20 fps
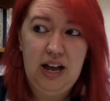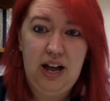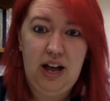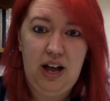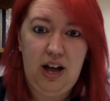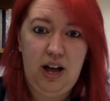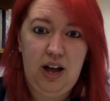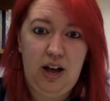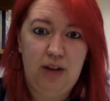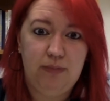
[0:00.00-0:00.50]

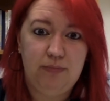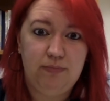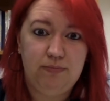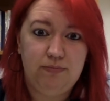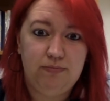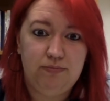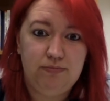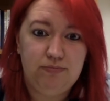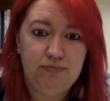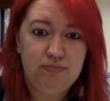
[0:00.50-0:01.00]

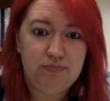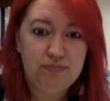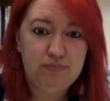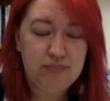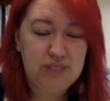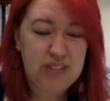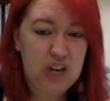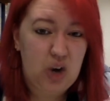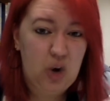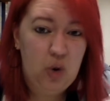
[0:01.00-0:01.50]

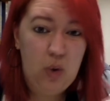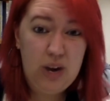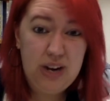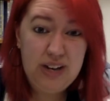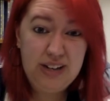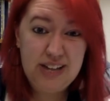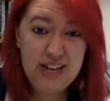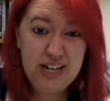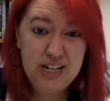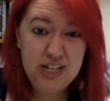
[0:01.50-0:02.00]
they're quick
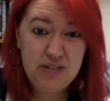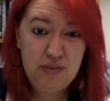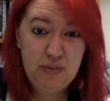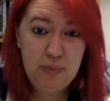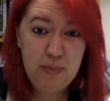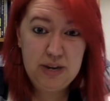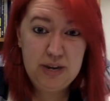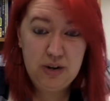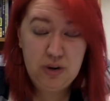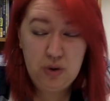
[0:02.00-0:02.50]
things for
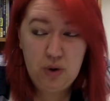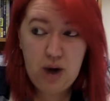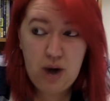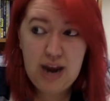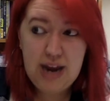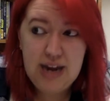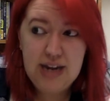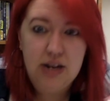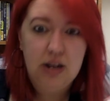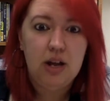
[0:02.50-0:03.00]
me to
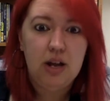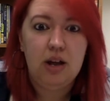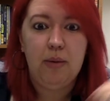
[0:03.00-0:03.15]
grade,